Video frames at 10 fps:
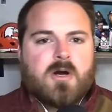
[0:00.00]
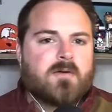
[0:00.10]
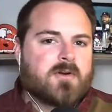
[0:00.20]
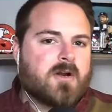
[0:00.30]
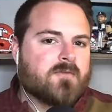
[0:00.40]

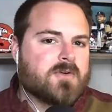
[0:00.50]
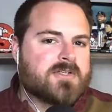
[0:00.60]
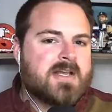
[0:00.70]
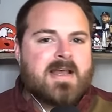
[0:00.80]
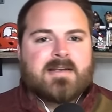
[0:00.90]

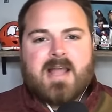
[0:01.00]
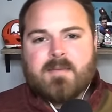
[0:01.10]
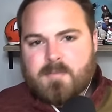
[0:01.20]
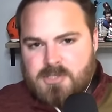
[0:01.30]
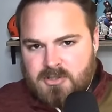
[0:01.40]
covers
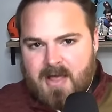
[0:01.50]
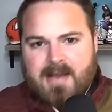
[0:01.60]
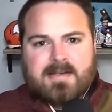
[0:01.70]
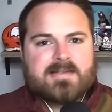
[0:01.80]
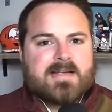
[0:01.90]
name, image, and
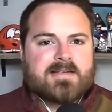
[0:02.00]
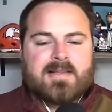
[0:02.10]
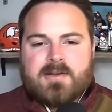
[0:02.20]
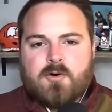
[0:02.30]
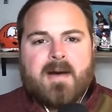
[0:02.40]
likeness, has a
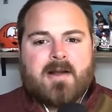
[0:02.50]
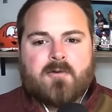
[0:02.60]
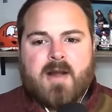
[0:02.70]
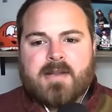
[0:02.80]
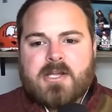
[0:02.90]
legal background.